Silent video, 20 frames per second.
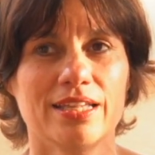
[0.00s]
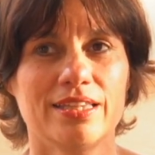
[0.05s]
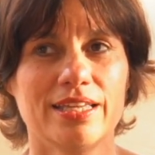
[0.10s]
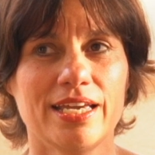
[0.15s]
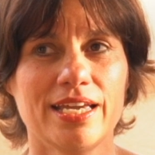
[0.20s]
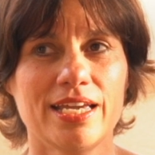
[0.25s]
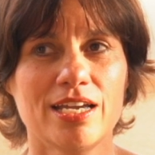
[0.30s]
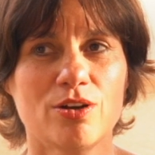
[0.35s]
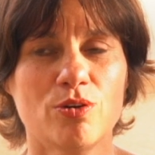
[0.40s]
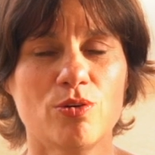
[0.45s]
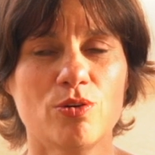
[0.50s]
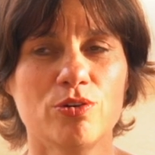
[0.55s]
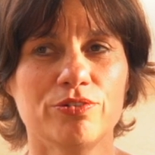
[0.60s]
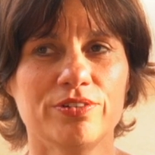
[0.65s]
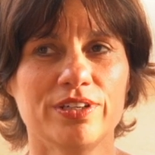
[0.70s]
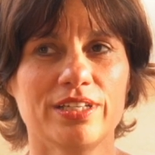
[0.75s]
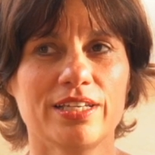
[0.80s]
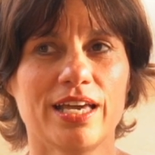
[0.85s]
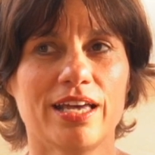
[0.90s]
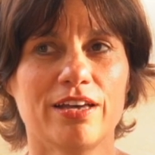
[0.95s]
They
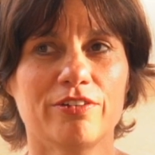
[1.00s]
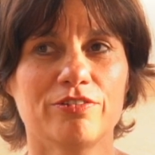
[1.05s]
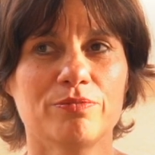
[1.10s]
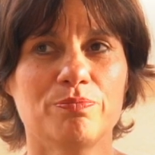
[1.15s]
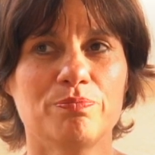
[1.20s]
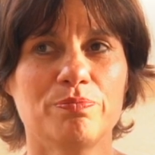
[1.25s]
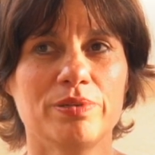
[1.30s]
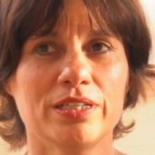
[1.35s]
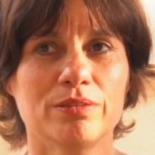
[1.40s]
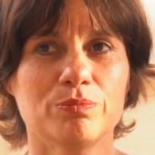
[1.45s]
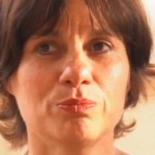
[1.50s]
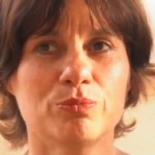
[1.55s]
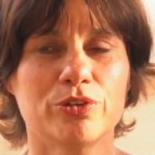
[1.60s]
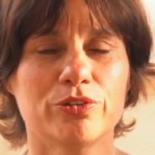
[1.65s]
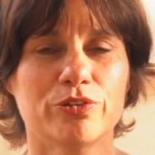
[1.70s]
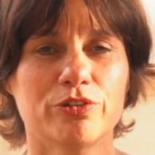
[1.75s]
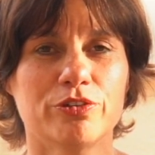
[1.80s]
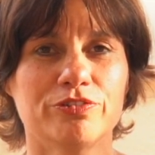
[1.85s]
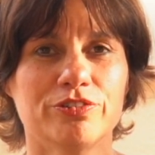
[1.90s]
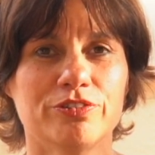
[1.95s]
already have a bit
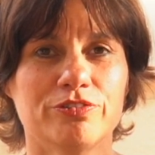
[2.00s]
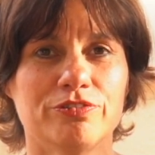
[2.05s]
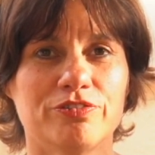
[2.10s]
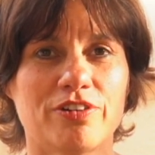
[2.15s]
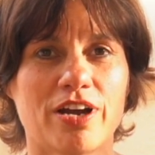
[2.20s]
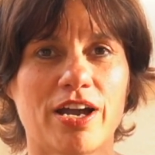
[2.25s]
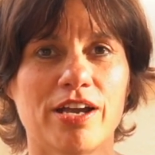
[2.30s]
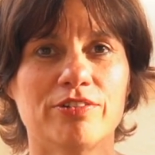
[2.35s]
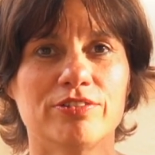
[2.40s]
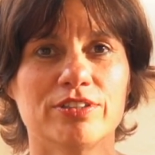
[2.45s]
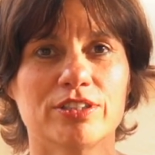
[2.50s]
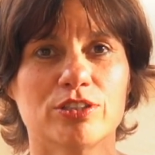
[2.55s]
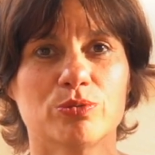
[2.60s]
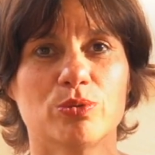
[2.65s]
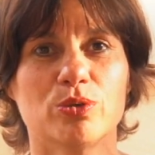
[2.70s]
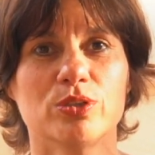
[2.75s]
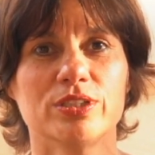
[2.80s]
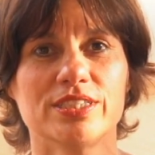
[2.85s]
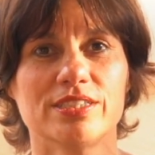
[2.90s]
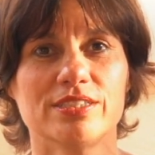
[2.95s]
more of a fiery
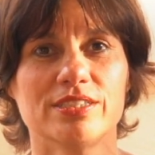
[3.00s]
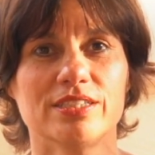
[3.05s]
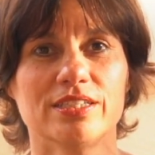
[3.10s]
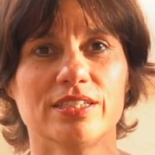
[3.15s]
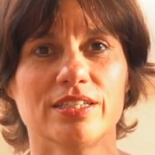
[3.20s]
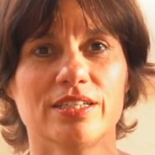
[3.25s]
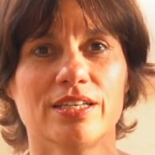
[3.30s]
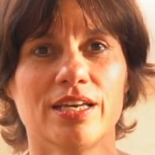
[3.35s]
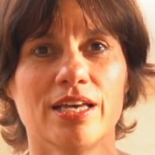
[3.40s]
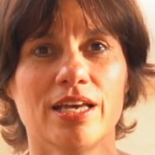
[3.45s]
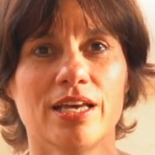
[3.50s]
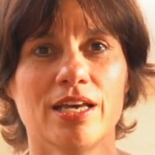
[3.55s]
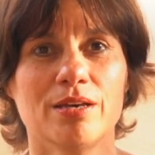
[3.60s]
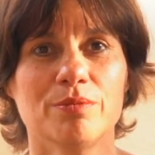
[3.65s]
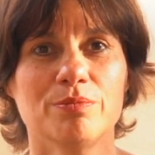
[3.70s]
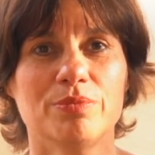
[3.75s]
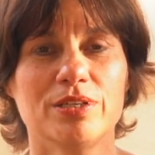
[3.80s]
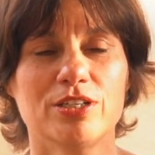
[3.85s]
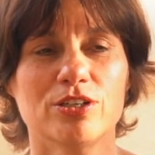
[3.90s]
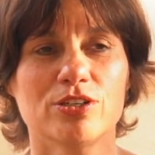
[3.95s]
quality
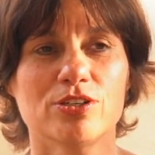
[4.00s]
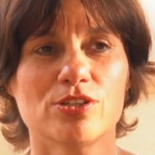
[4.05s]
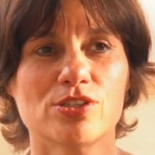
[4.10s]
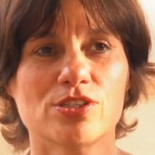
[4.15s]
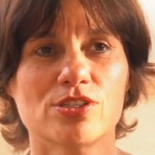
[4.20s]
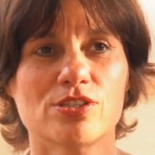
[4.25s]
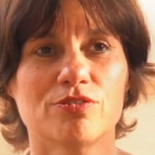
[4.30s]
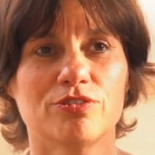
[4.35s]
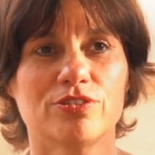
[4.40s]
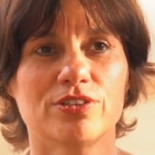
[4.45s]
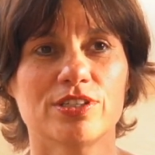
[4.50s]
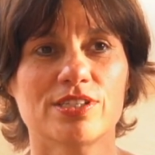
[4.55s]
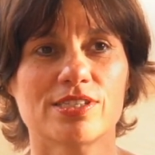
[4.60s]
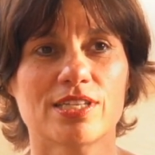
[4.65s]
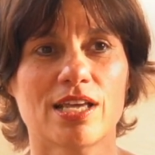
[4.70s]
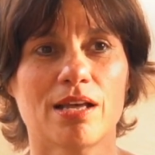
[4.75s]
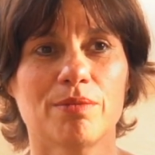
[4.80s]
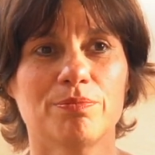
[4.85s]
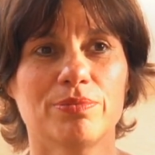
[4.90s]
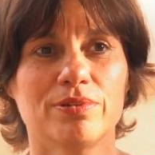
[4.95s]
because, for
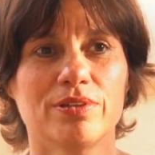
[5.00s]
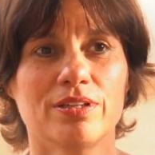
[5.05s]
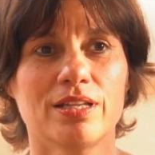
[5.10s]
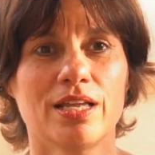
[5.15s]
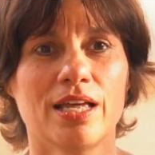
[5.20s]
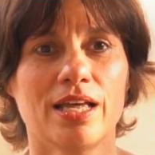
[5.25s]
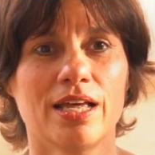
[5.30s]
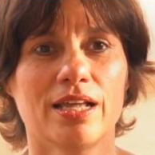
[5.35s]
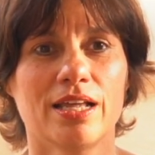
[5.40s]
example,